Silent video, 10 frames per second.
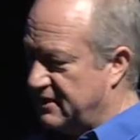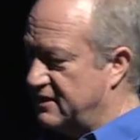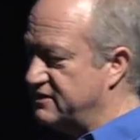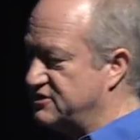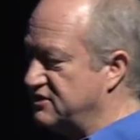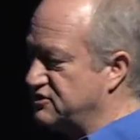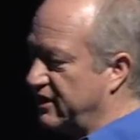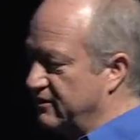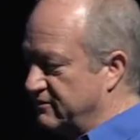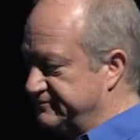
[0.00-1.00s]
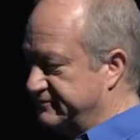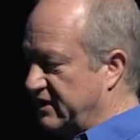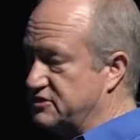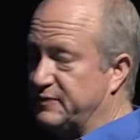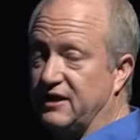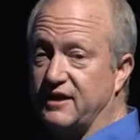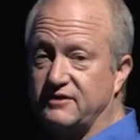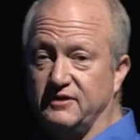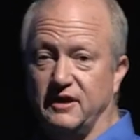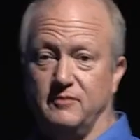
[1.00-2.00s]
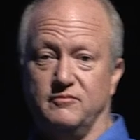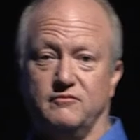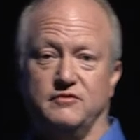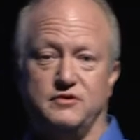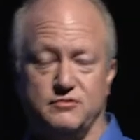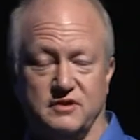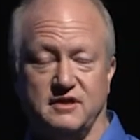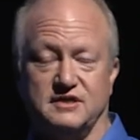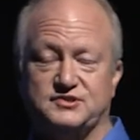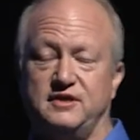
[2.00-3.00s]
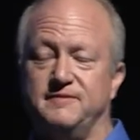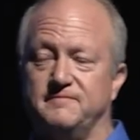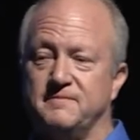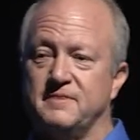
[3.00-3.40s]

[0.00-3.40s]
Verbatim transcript: kids in jail. I spent a lot of time with youth in custody.